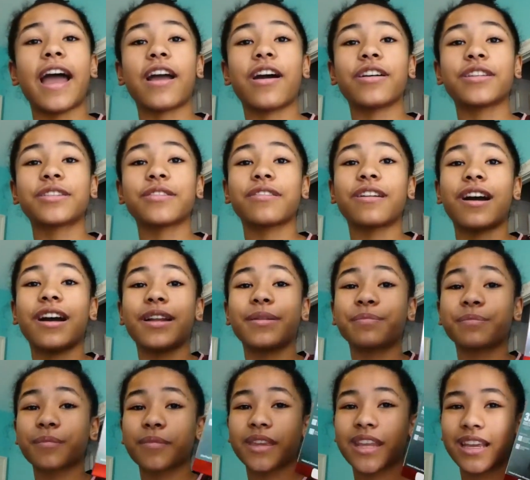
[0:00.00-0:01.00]
I also
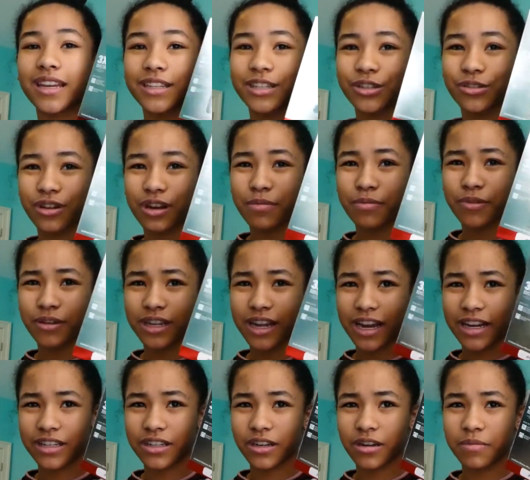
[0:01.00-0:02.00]
got a screen
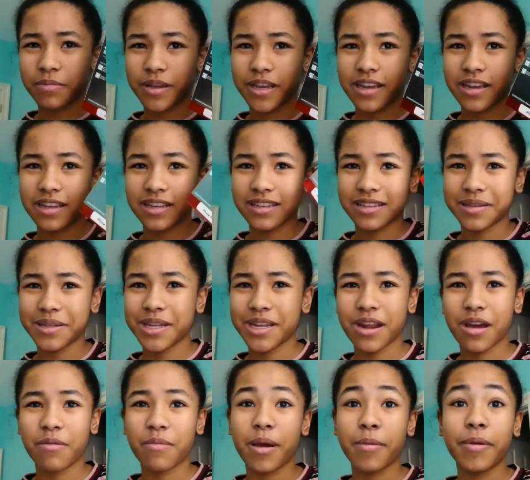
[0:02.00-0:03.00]
protector because, you
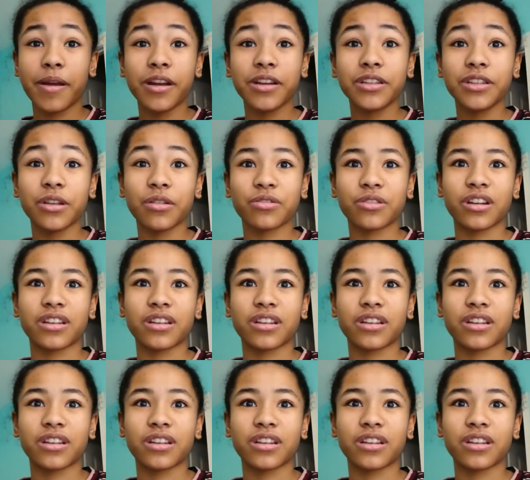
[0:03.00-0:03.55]
know, my parents don't